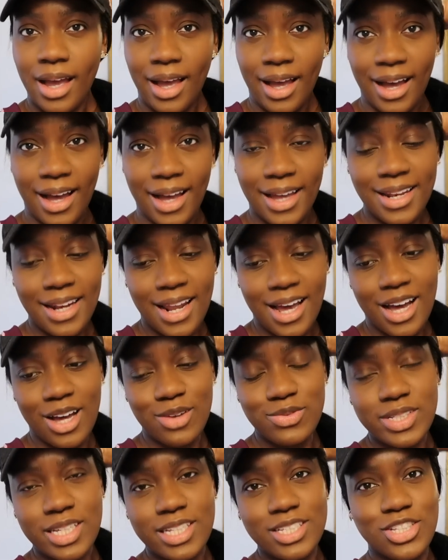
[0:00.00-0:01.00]
Hi
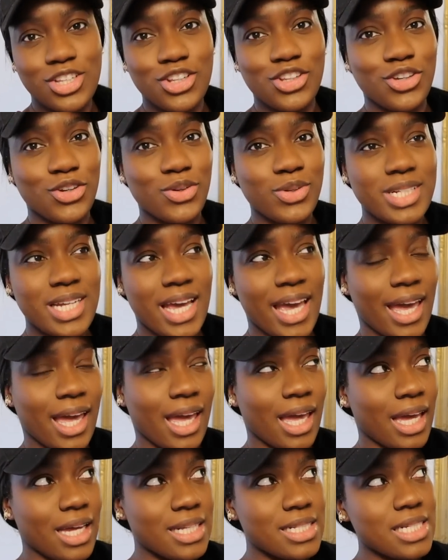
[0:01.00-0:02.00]
loves, it's a new
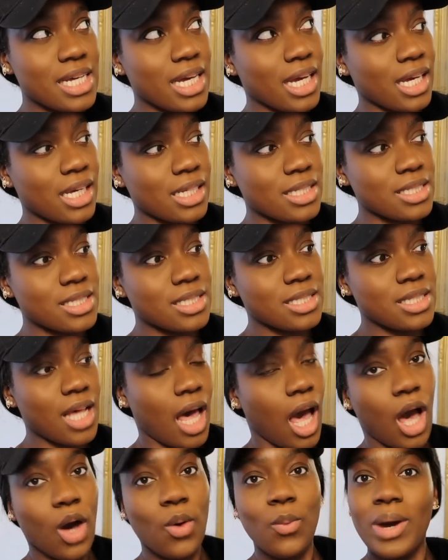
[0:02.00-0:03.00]
day. It is
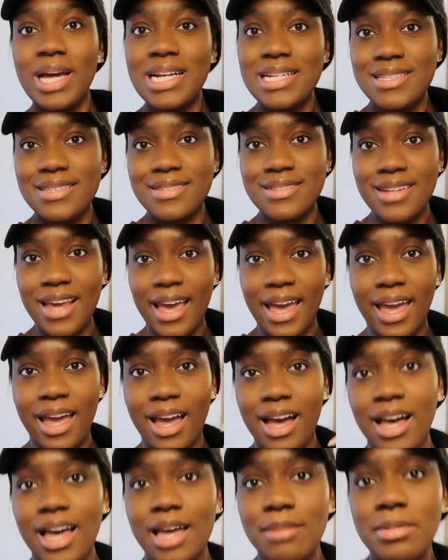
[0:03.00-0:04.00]
a Wednesday.
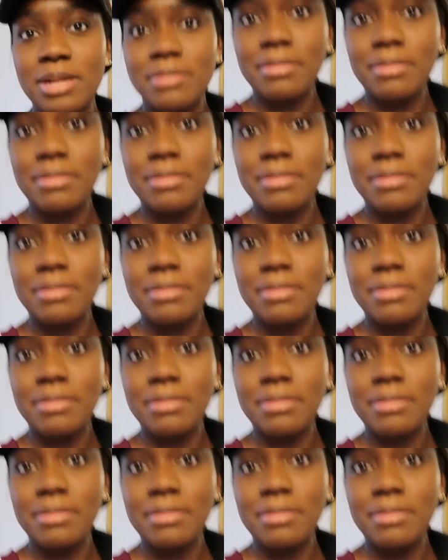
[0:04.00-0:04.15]
I am